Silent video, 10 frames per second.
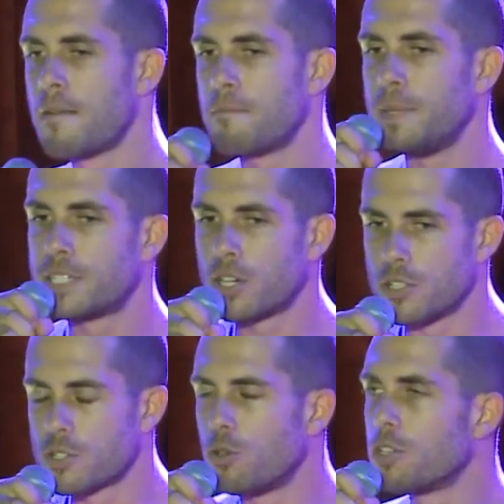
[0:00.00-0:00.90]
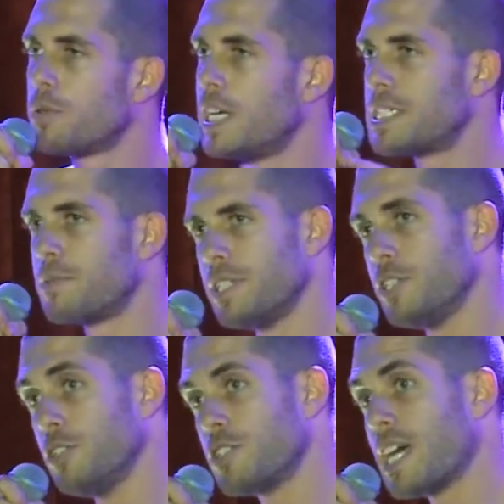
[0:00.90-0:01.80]
Because all the ways we
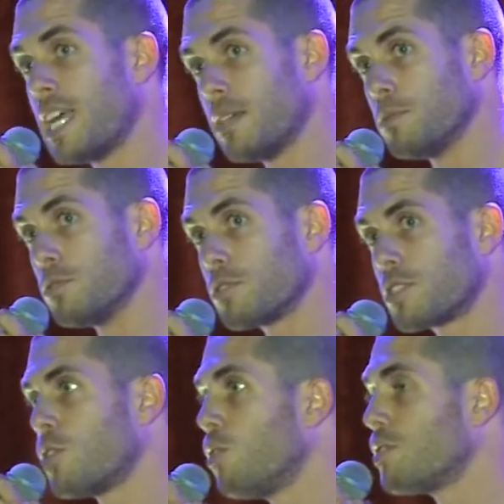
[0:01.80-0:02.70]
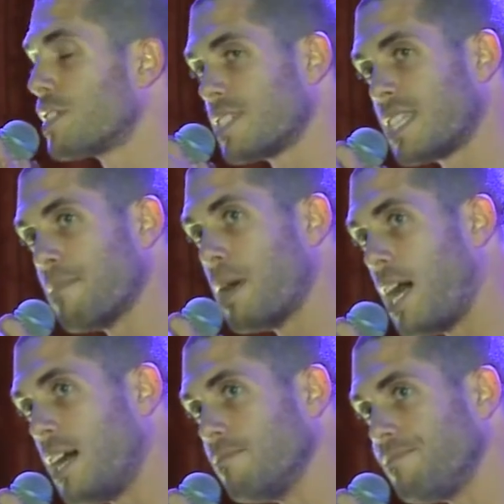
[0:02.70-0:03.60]
use animals causes them
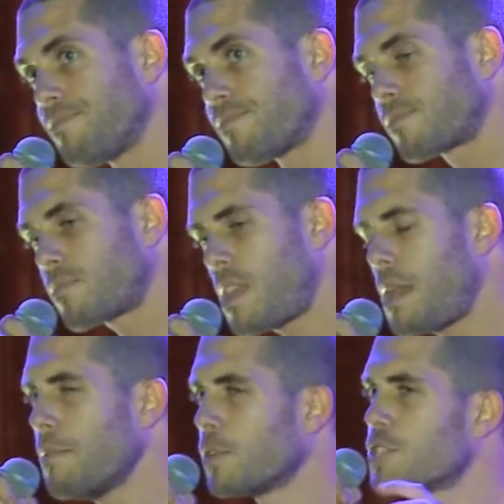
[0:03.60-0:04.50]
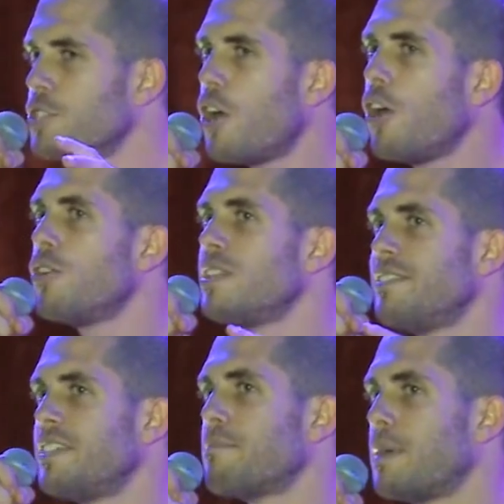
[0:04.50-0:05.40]
harm. Because no
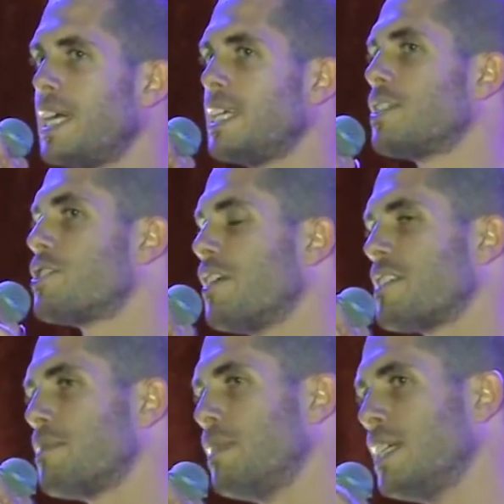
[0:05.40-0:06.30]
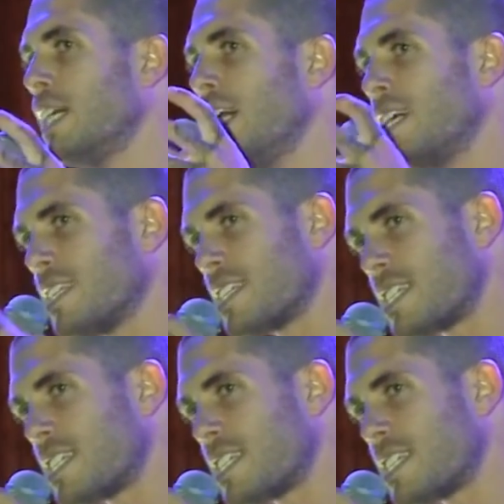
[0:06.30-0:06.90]
living being deserves to be the